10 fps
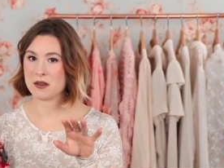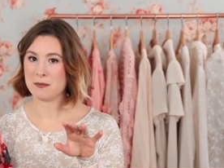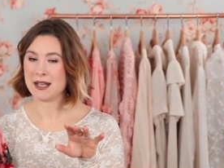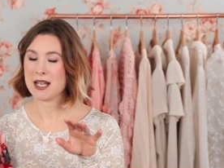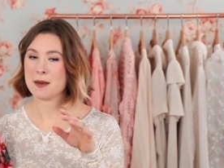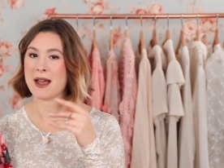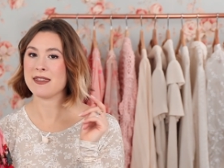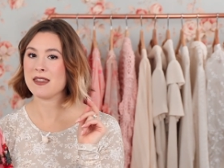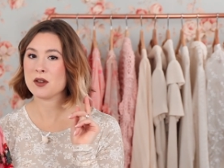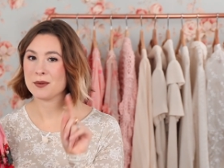with a medium. I
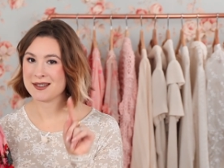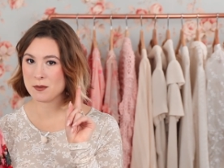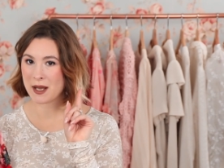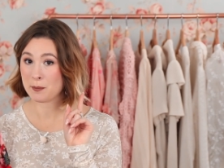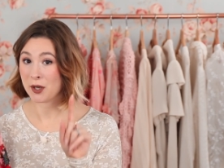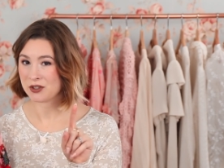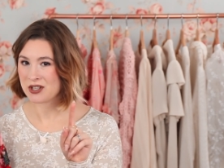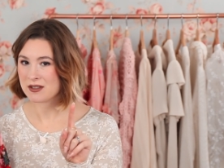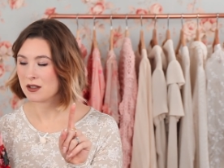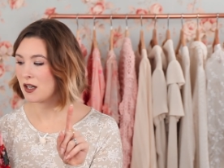think the reason why I
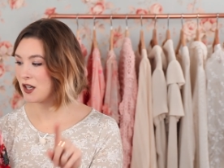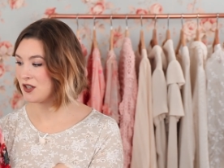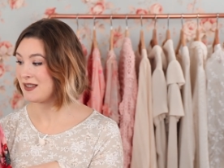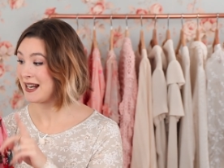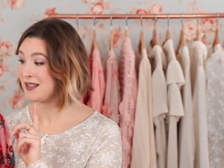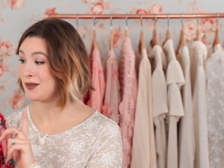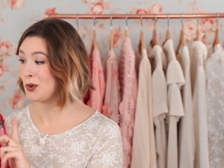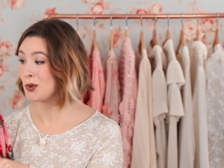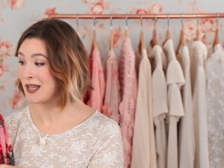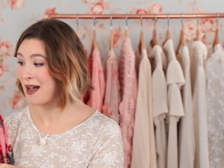purchased the large is that it
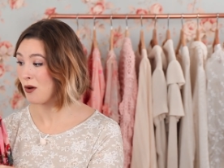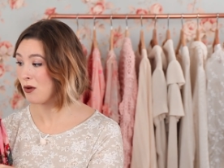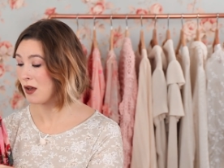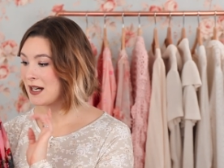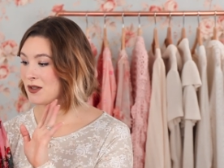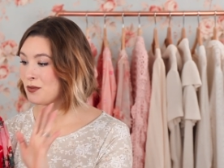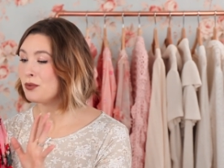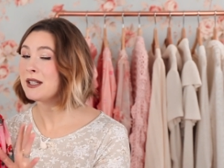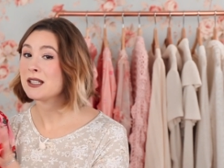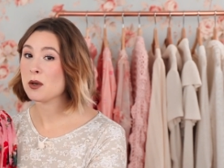sold out. I just
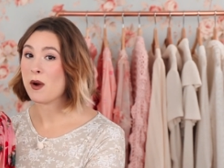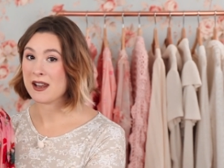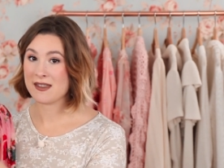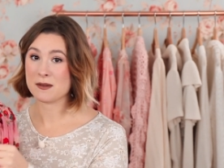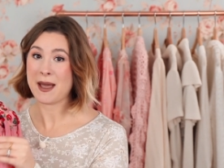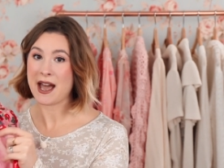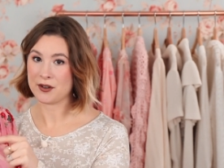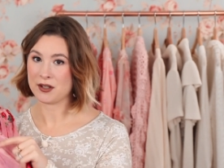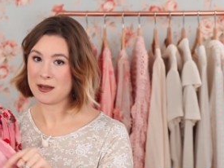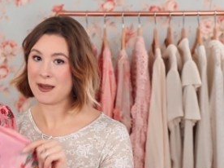really wanted this
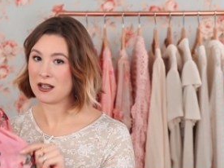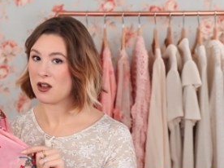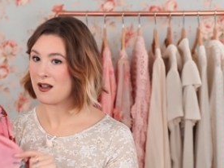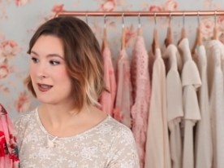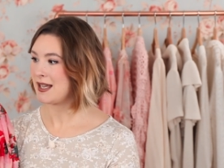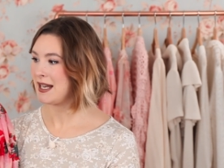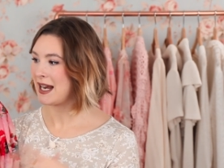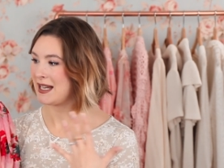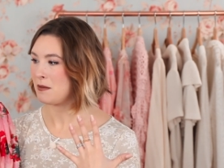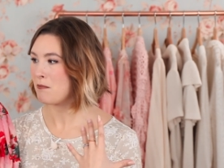pattern in my closet and
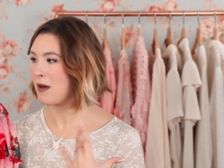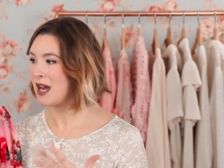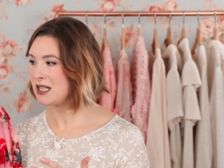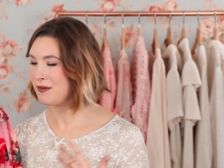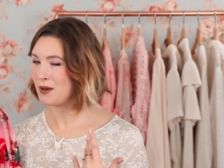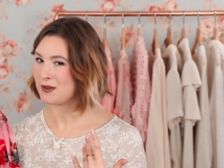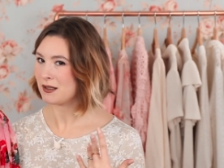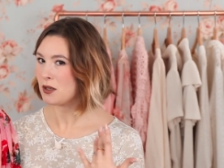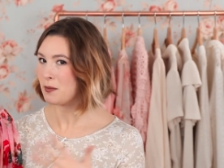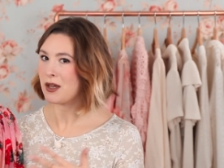I didn't mind if it was
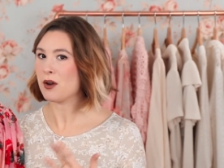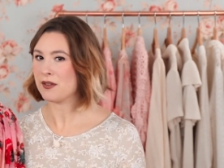a little bit